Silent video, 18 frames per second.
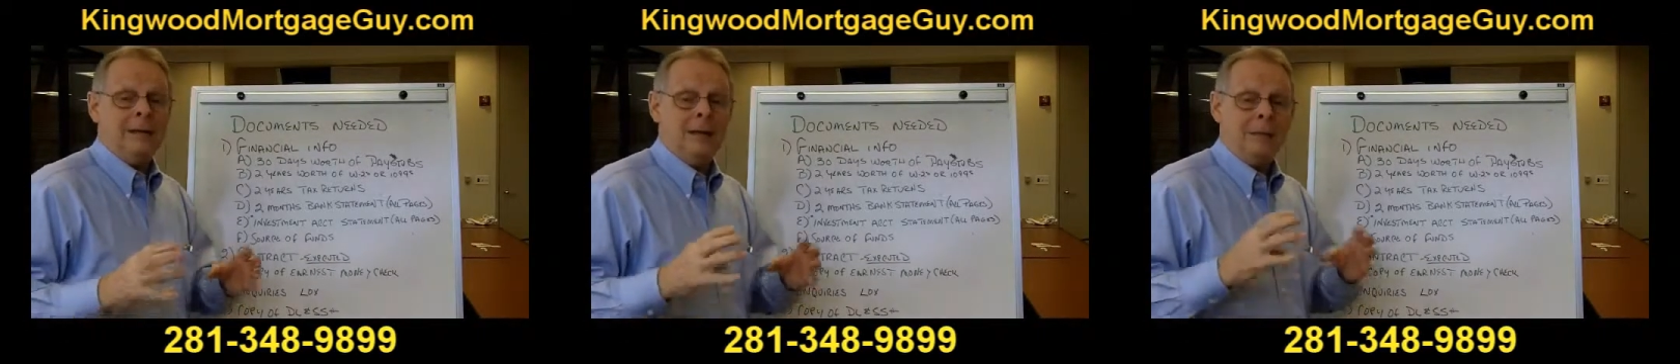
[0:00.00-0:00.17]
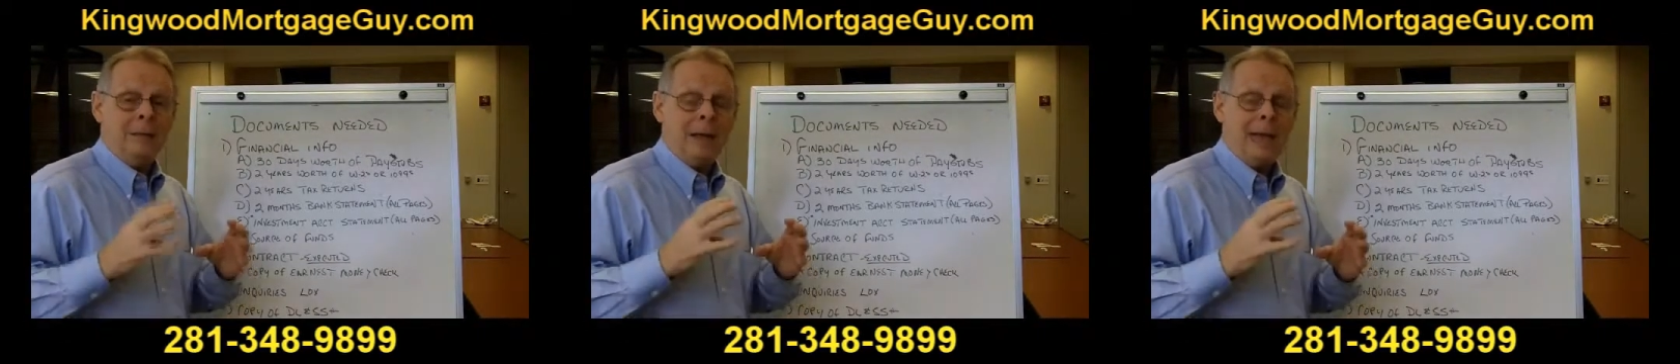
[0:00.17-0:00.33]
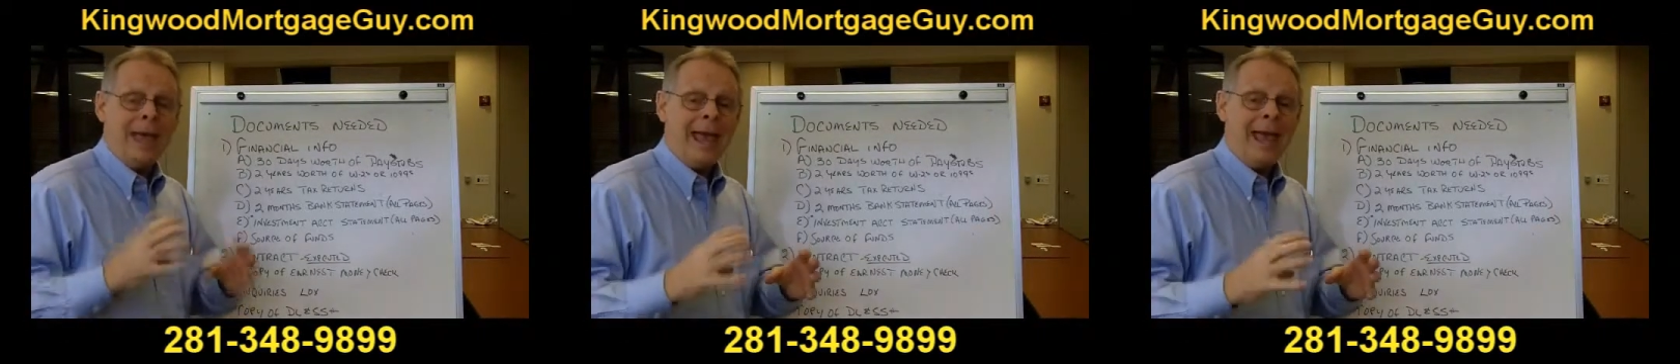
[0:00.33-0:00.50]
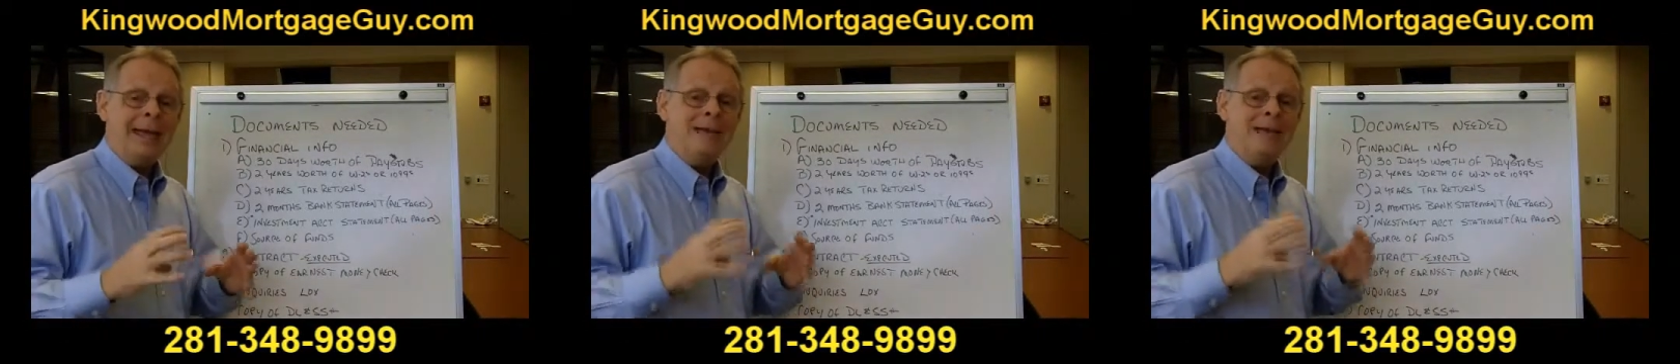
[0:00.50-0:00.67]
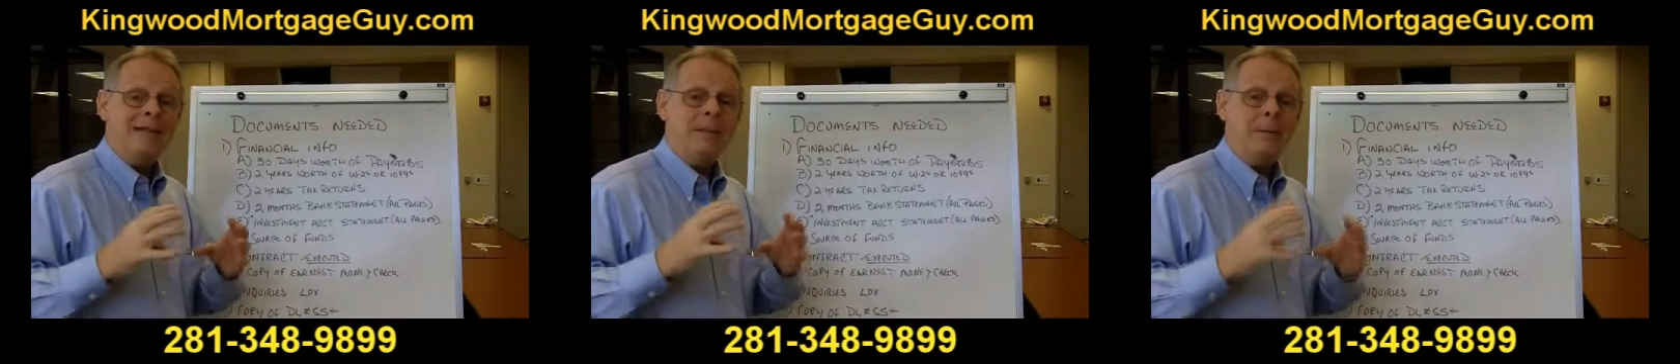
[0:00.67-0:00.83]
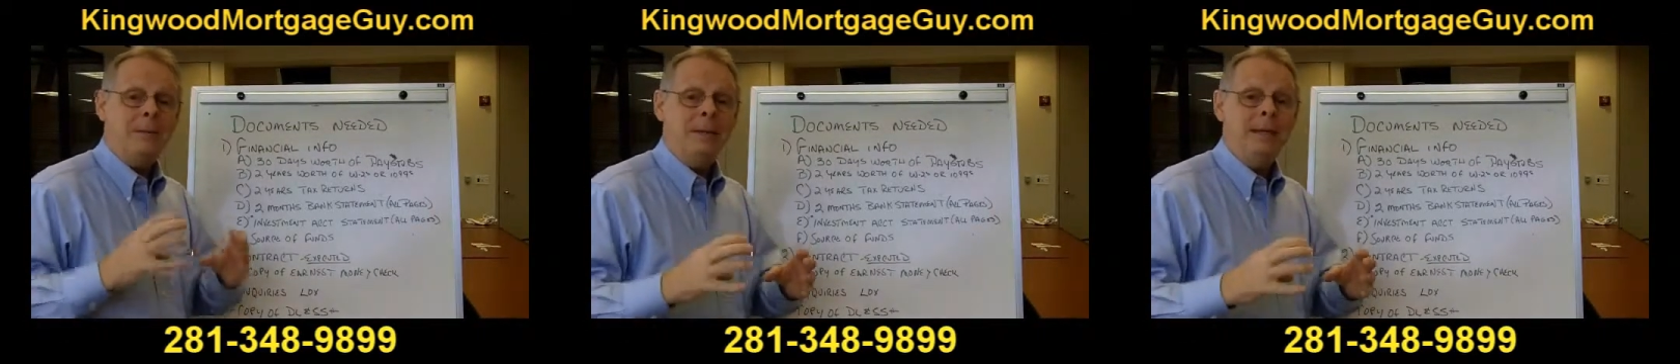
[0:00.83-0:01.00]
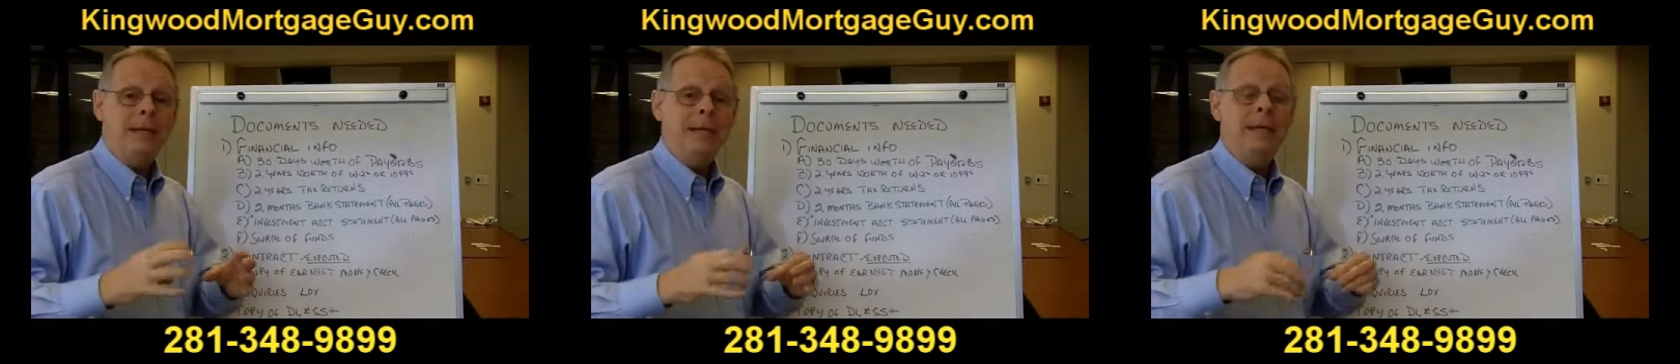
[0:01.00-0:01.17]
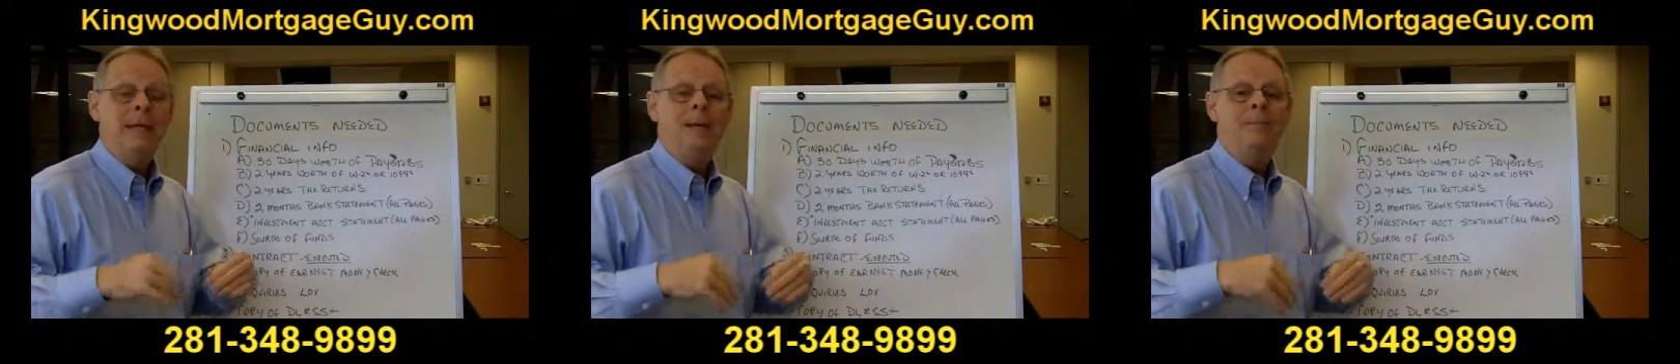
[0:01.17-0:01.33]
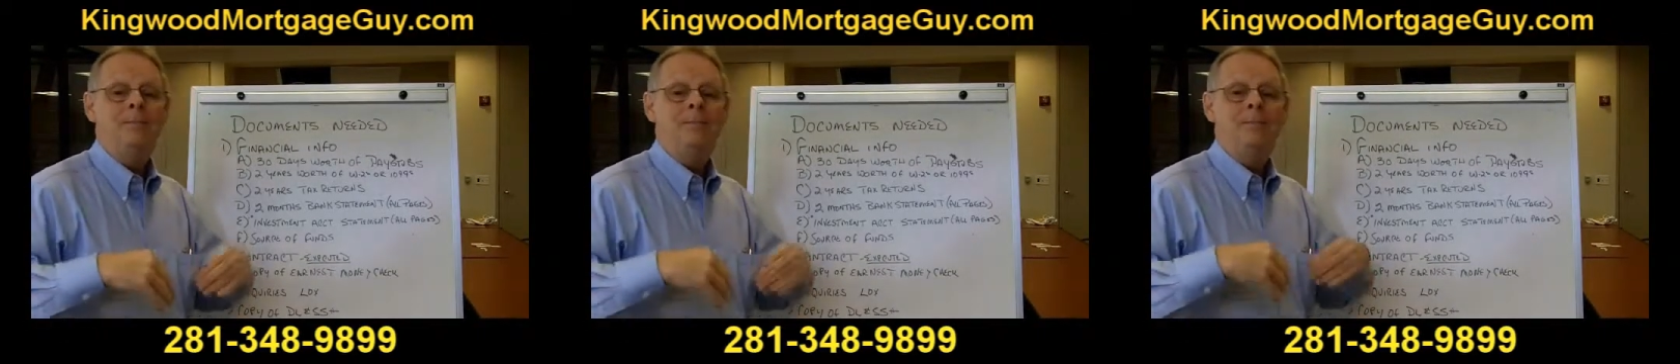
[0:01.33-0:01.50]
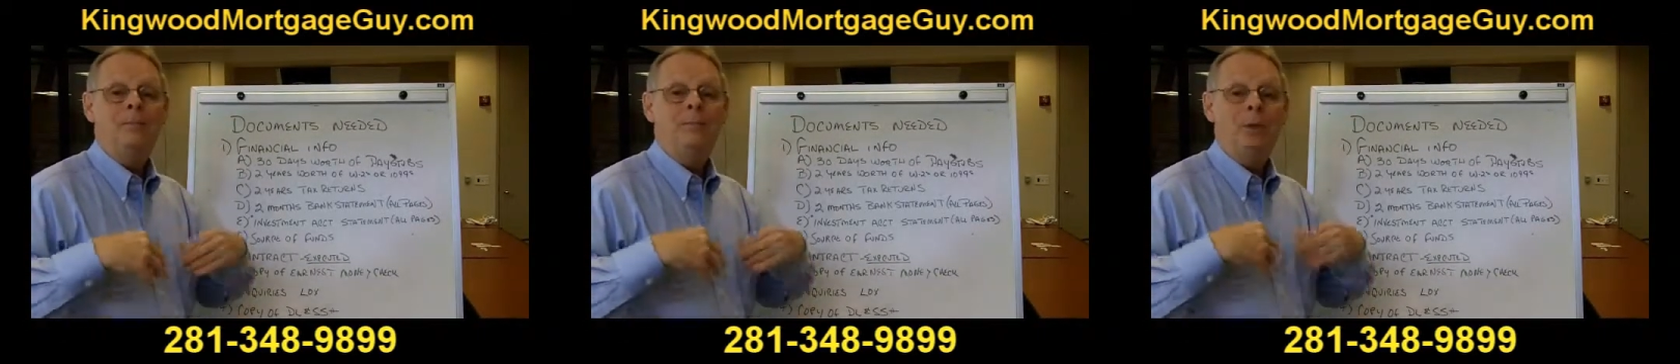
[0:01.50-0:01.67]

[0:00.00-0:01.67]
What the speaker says: it has to be